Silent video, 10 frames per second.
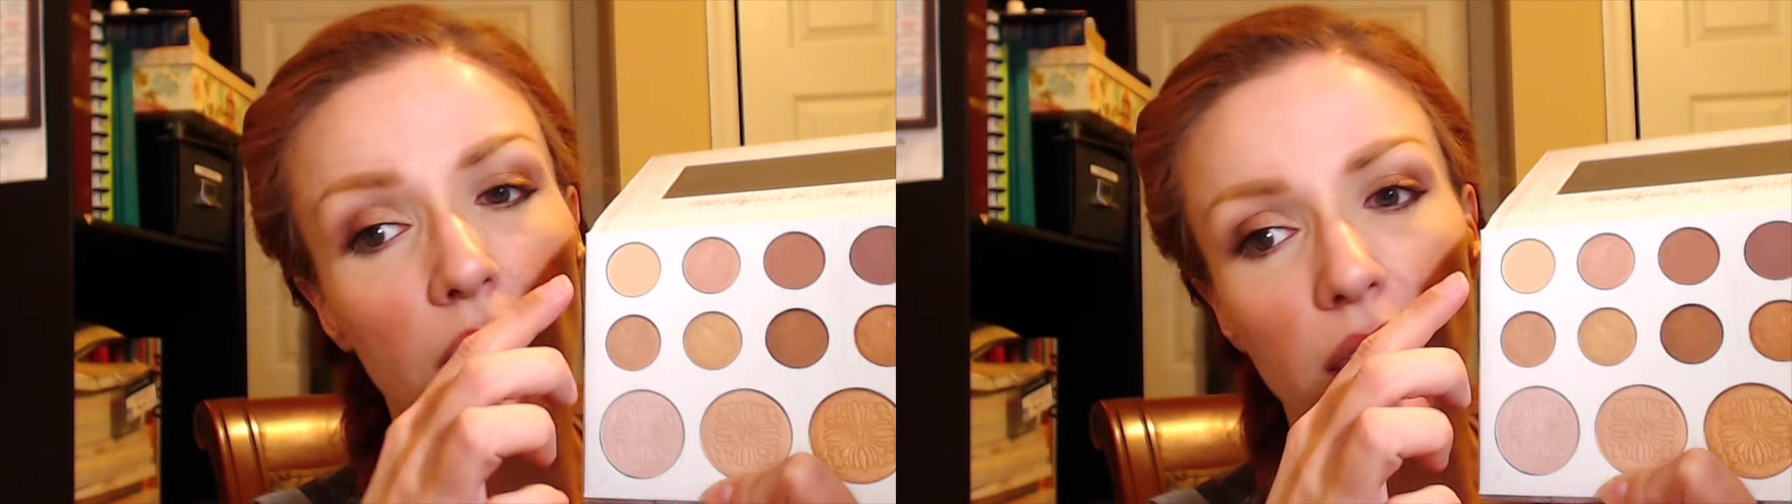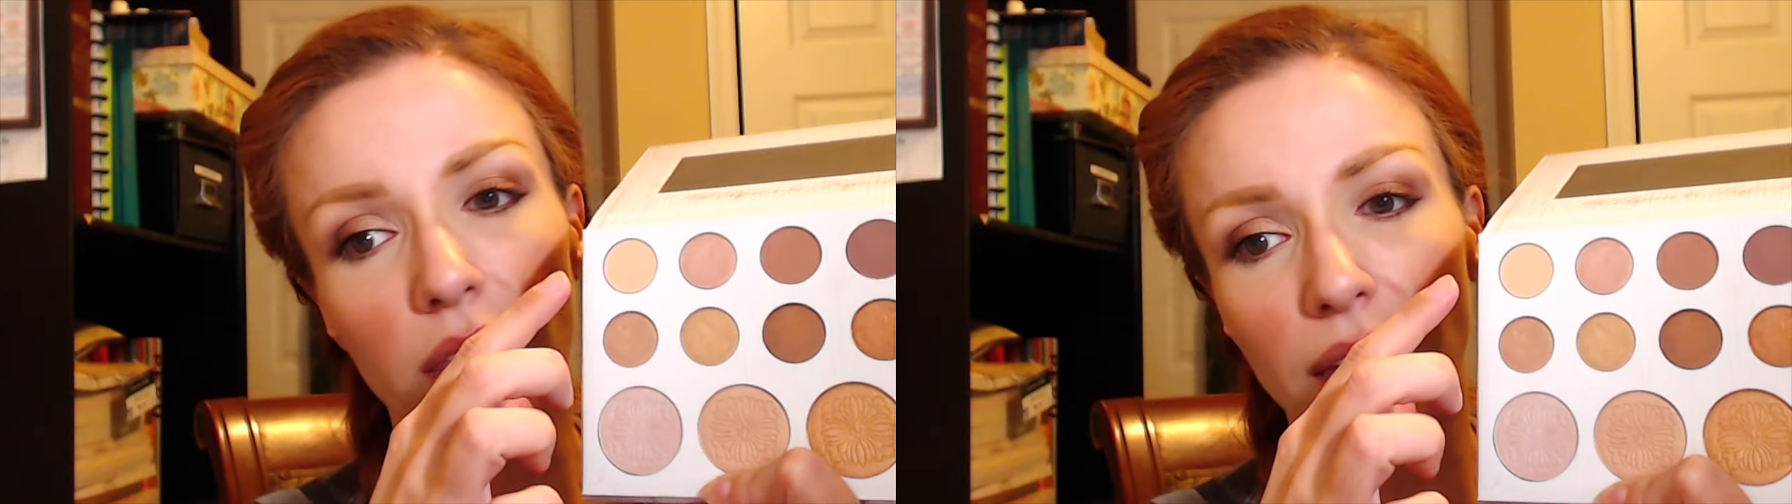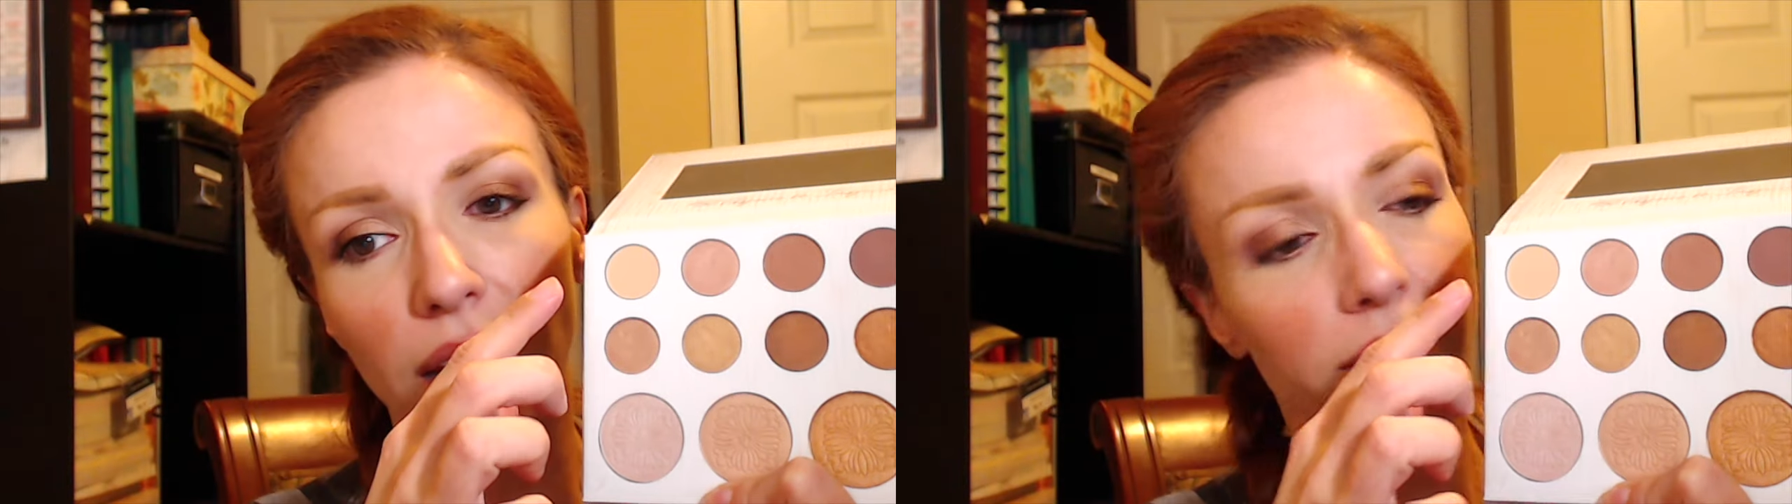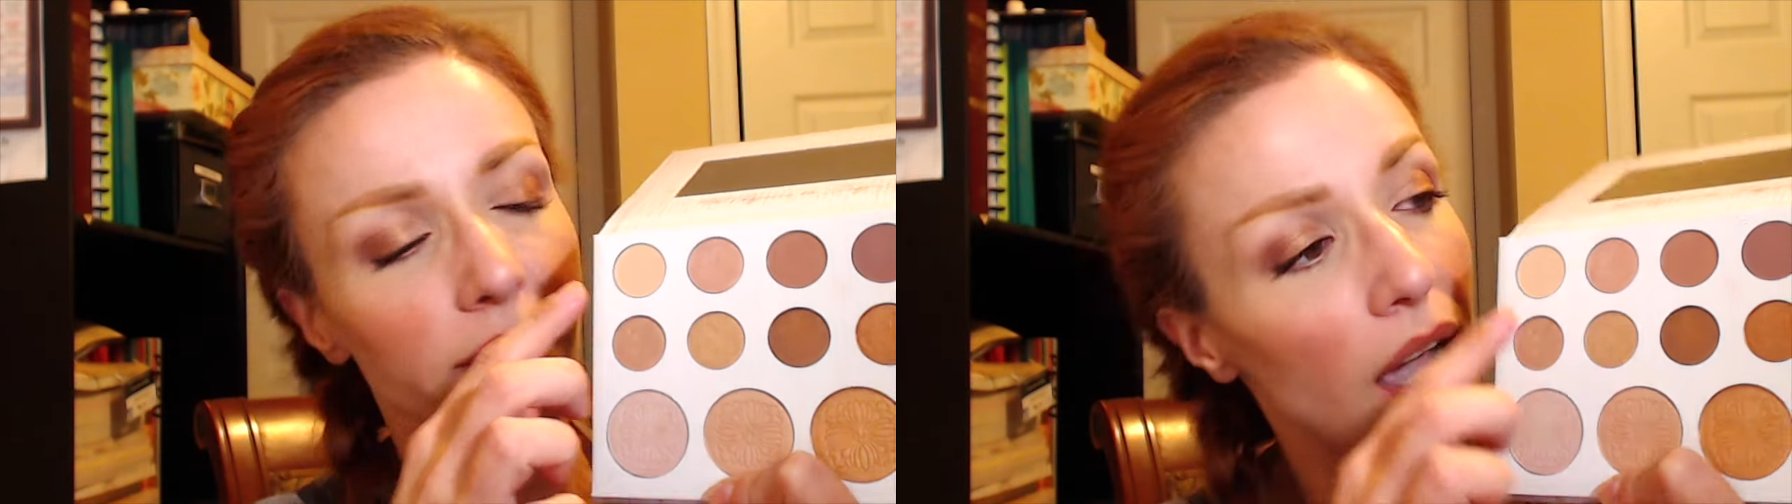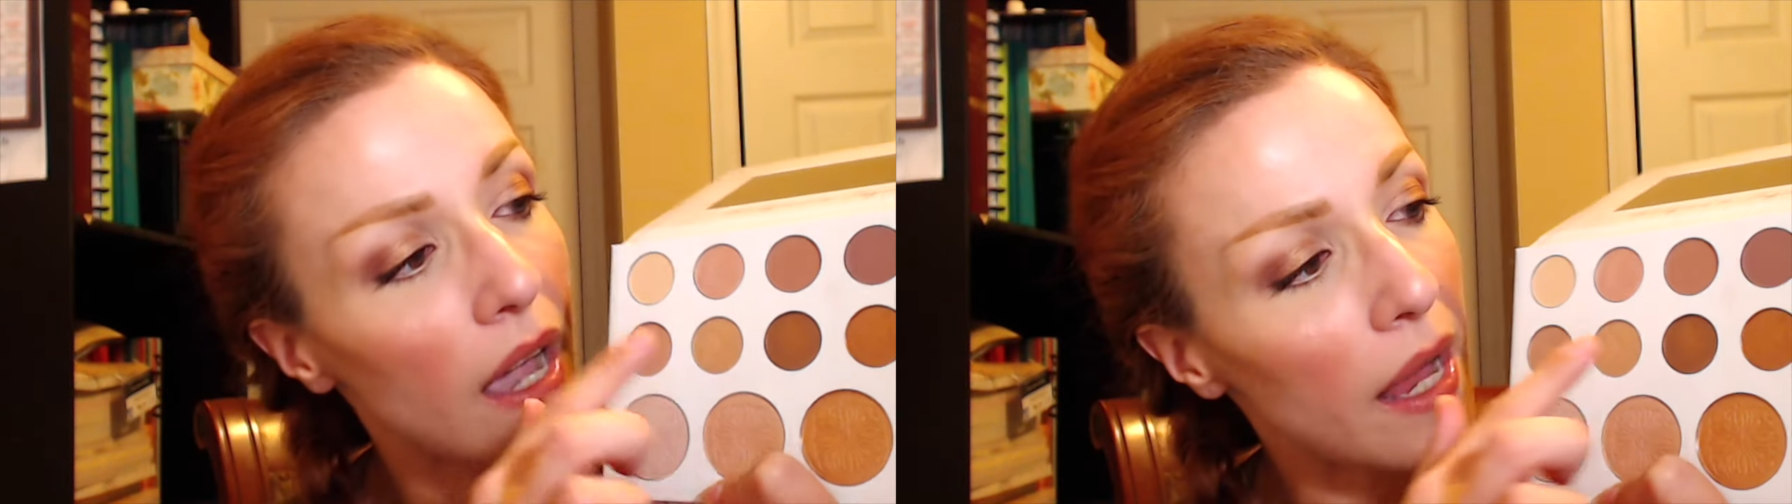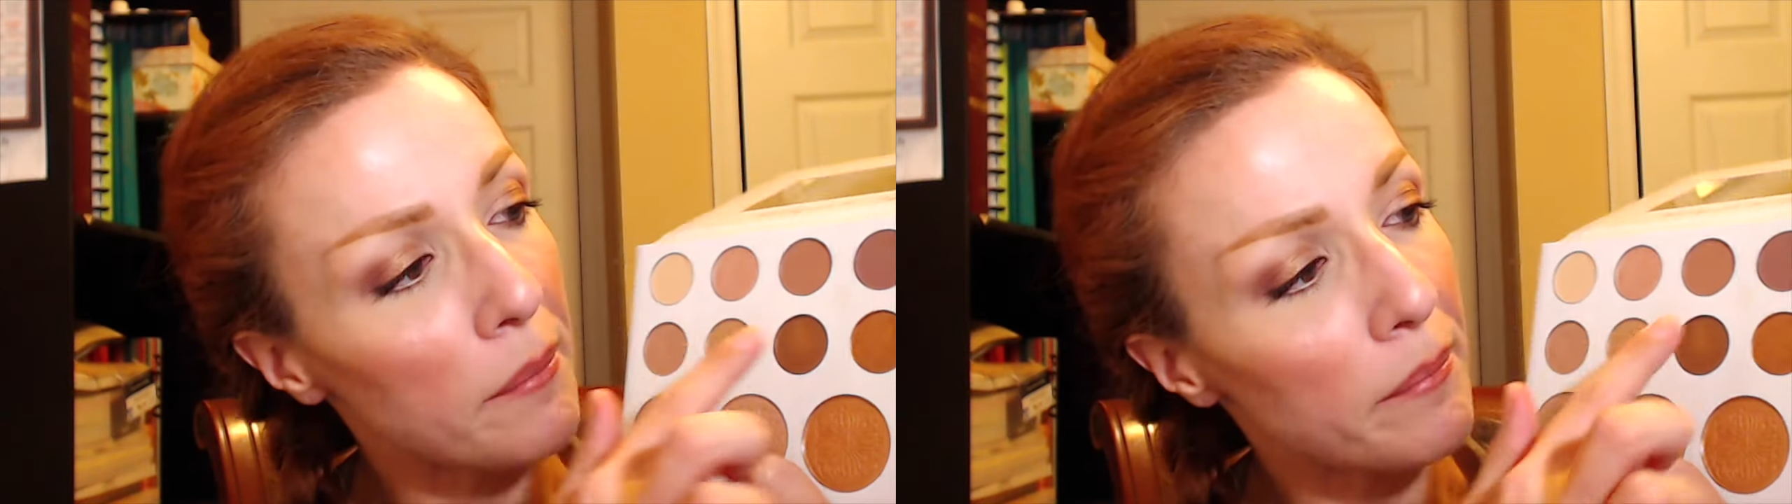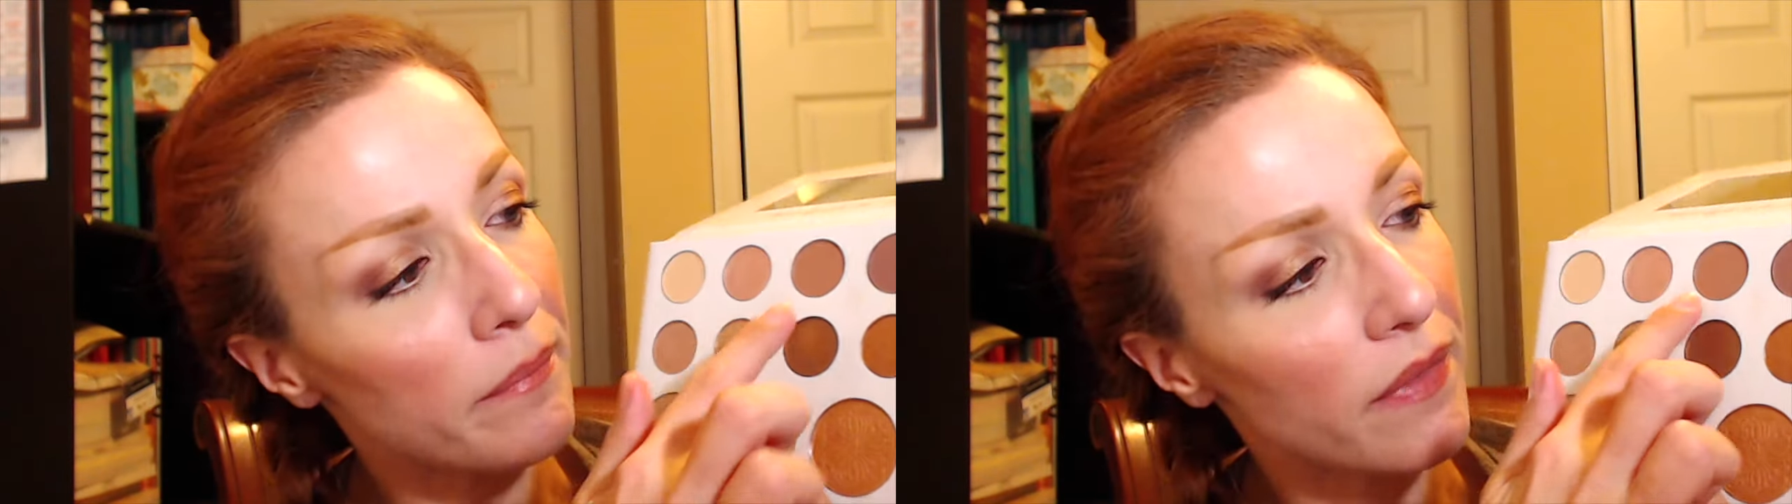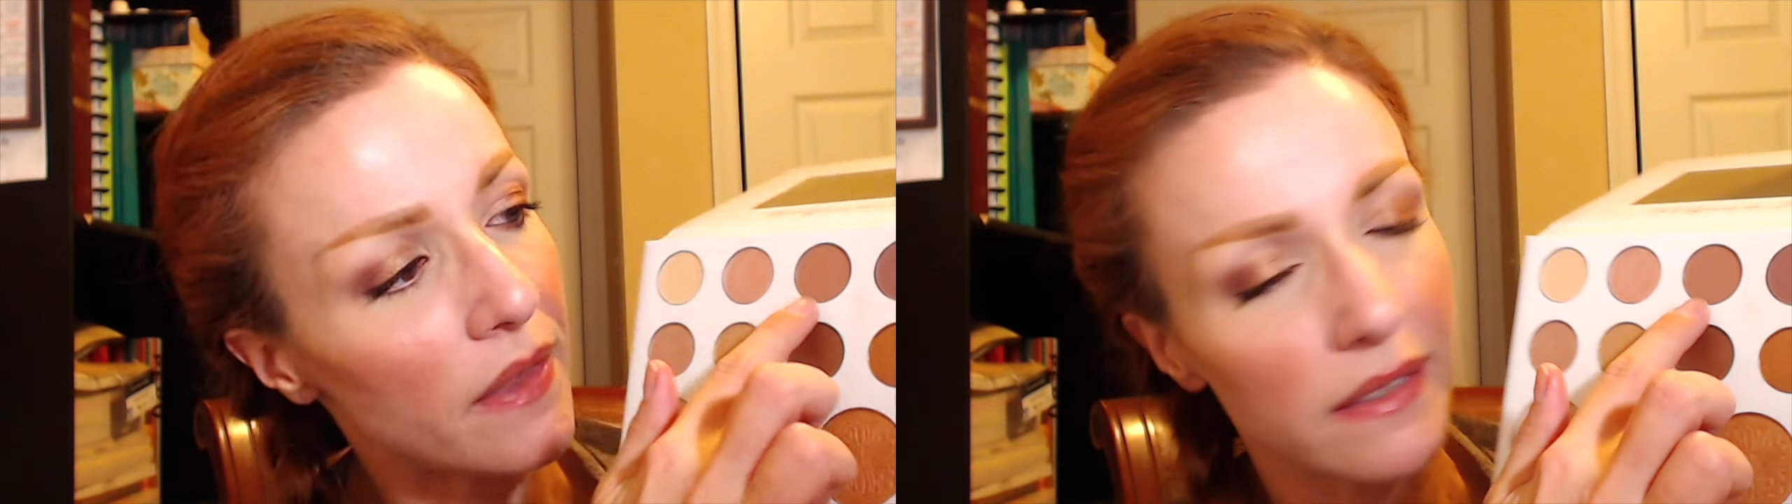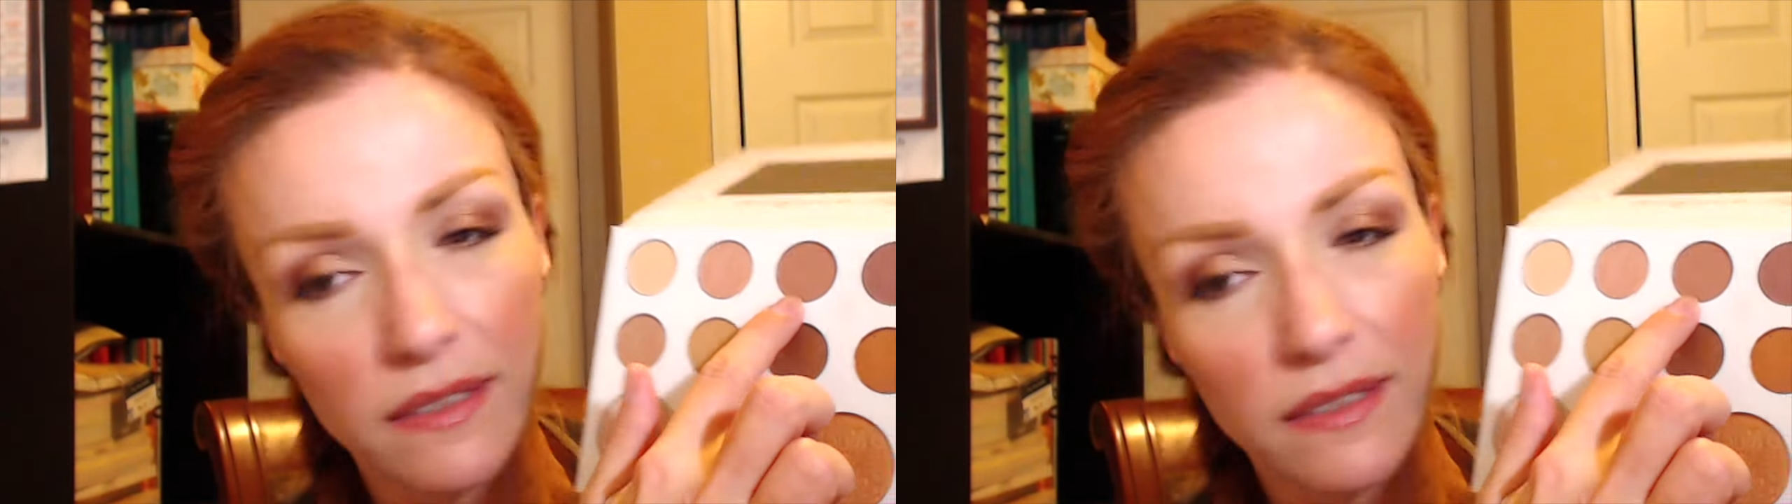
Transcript: Then I've got, this